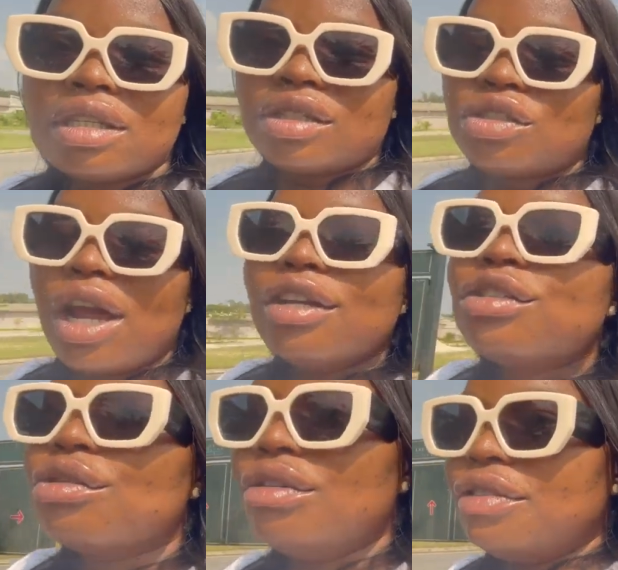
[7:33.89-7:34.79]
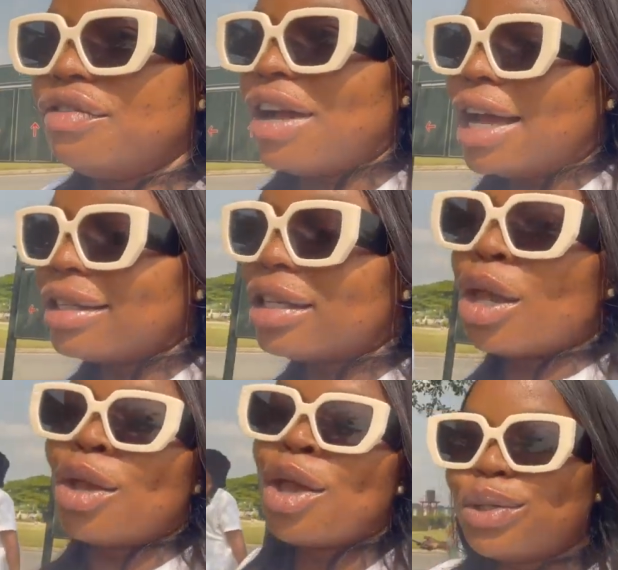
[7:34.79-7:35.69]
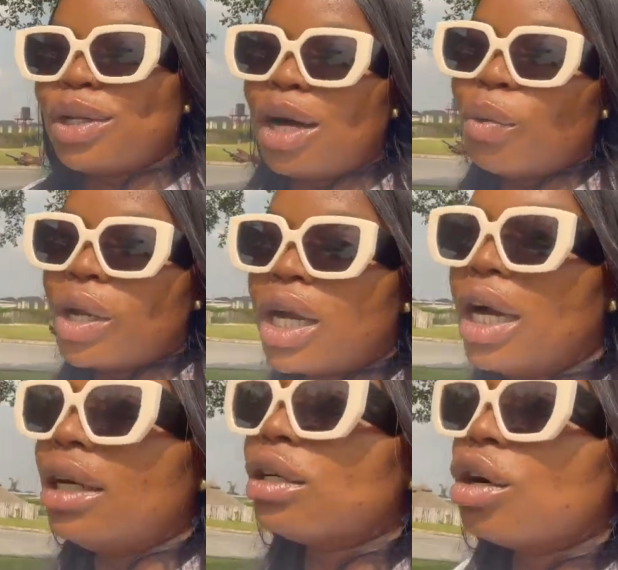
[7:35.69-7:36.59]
is trying to revise so that we can